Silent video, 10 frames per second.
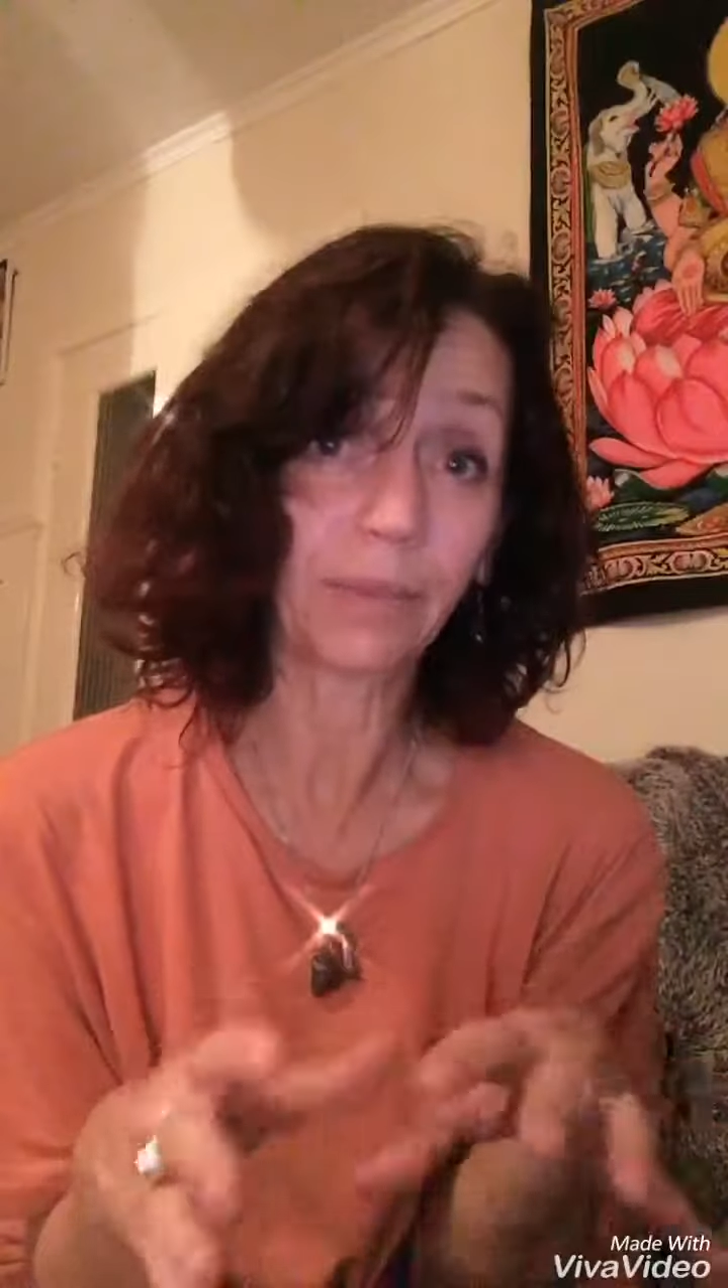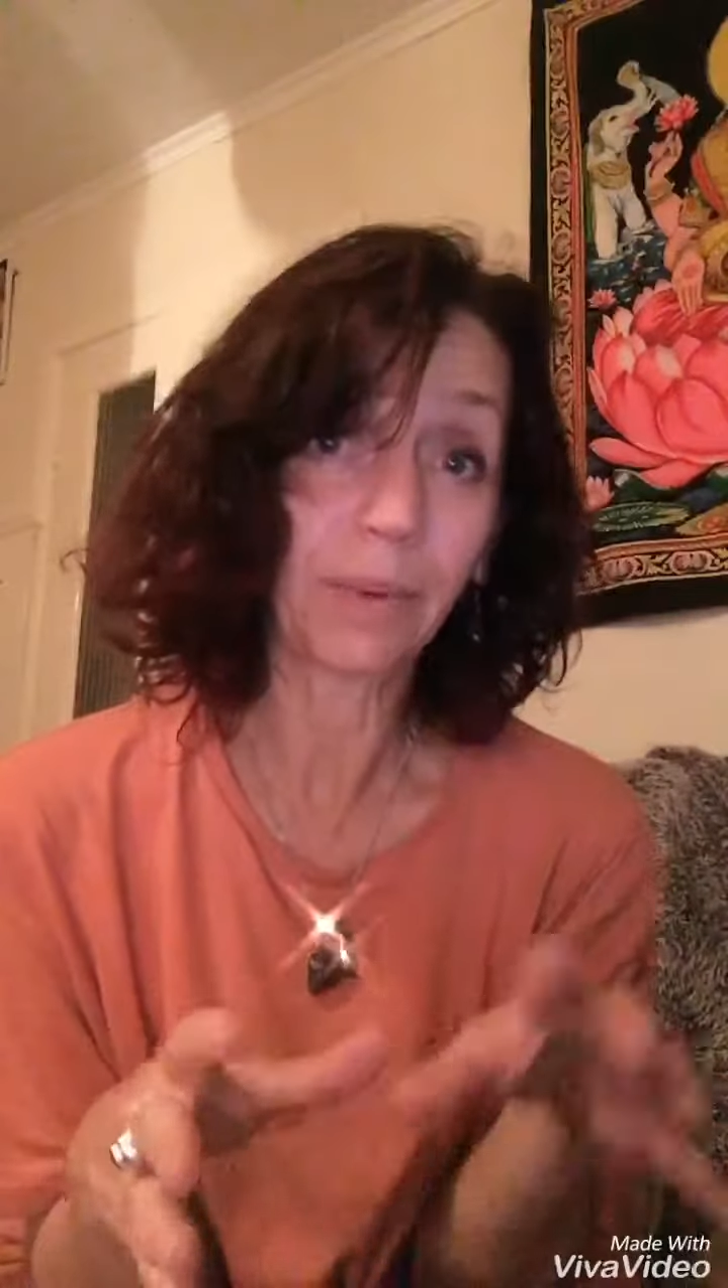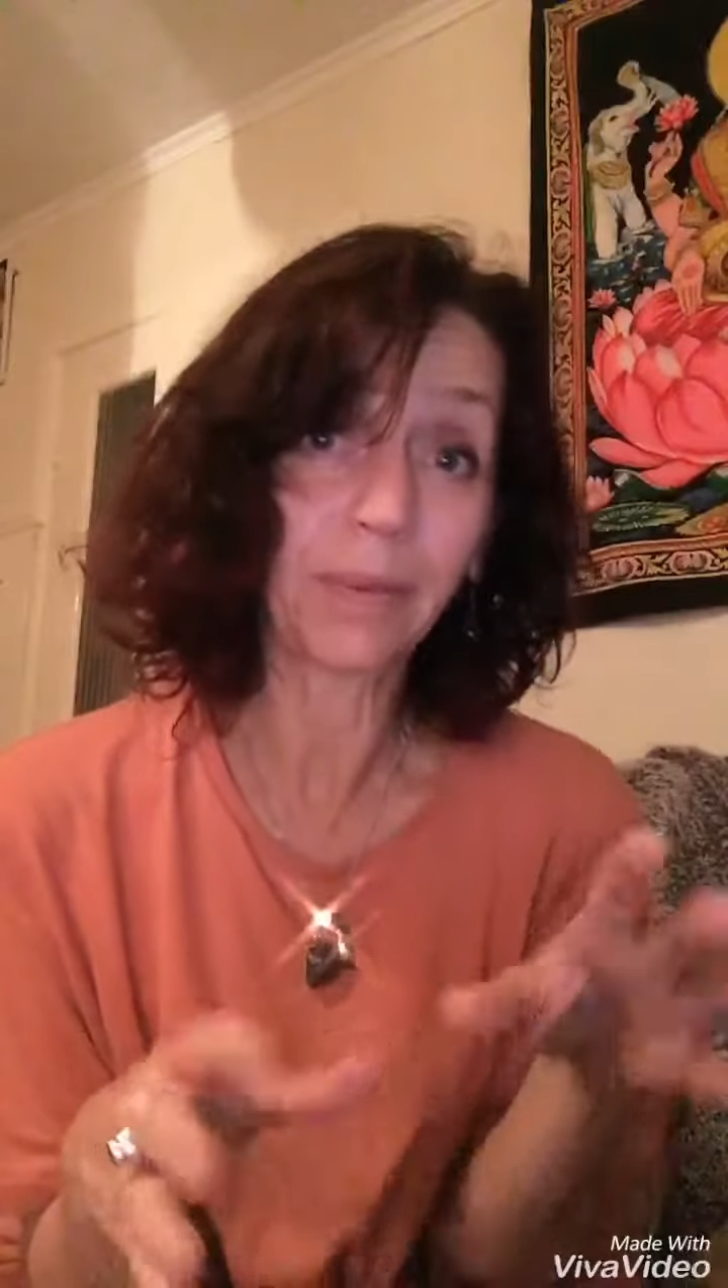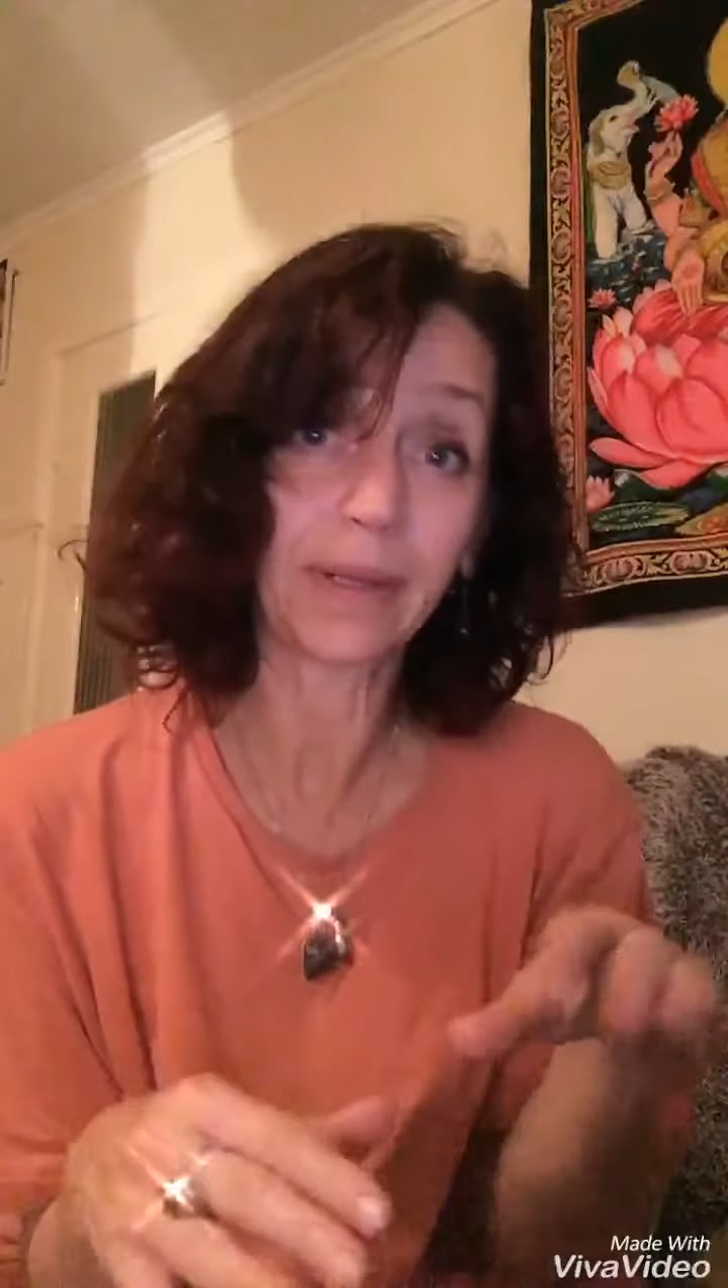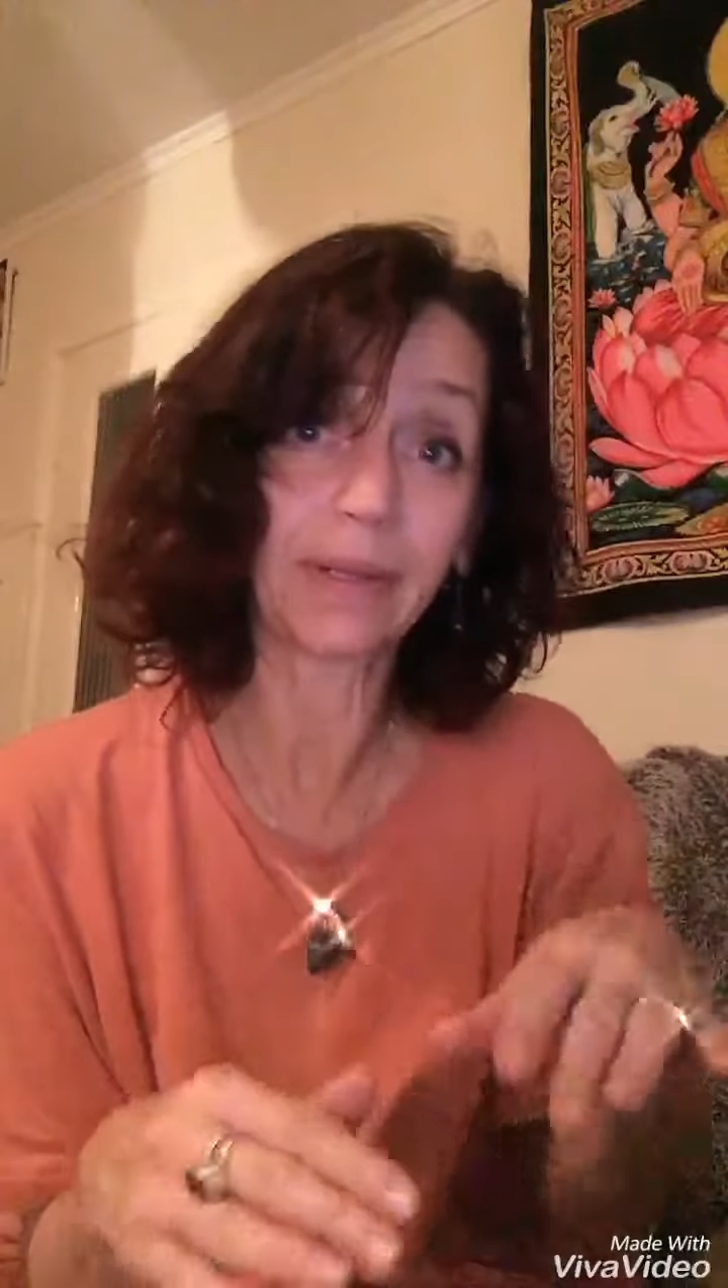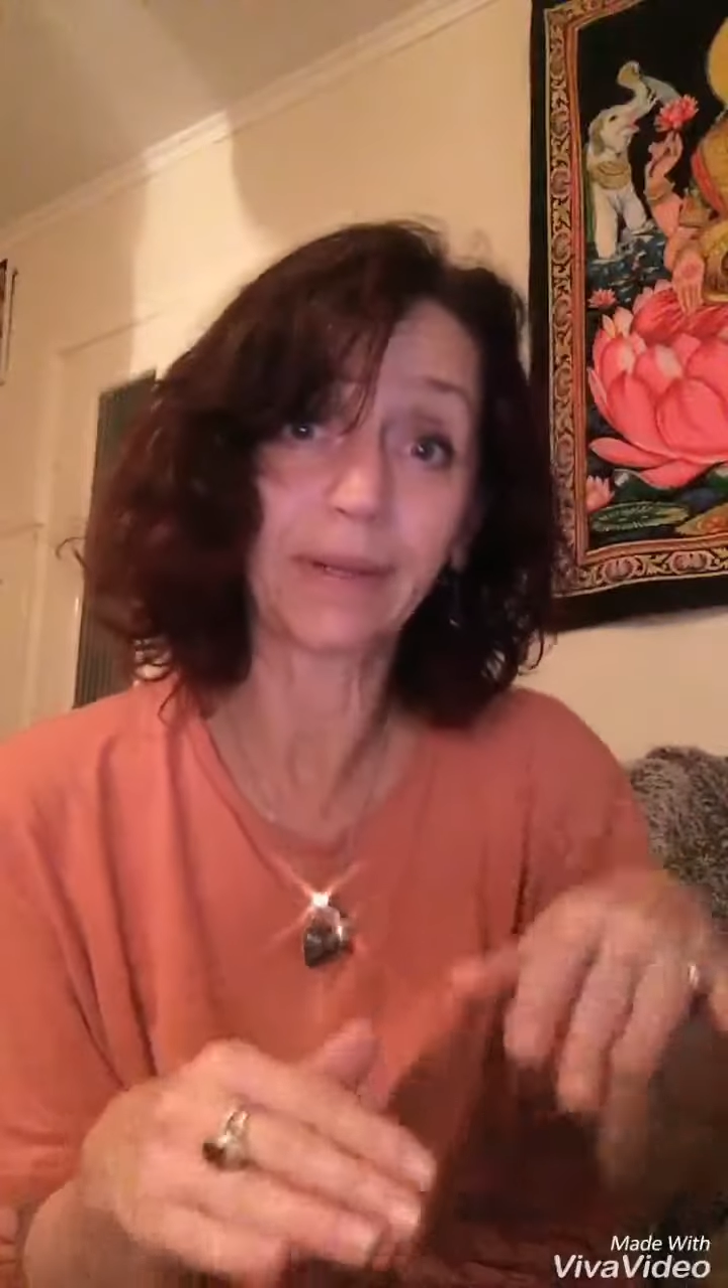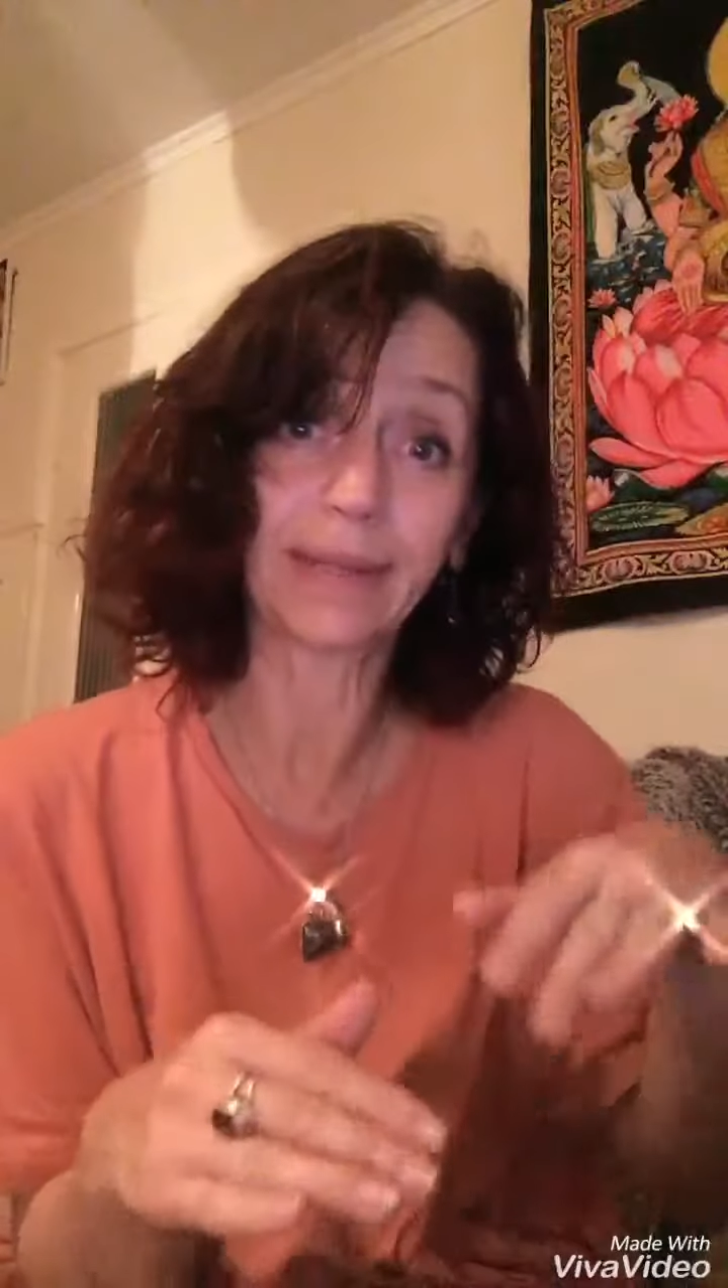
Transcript: the woman,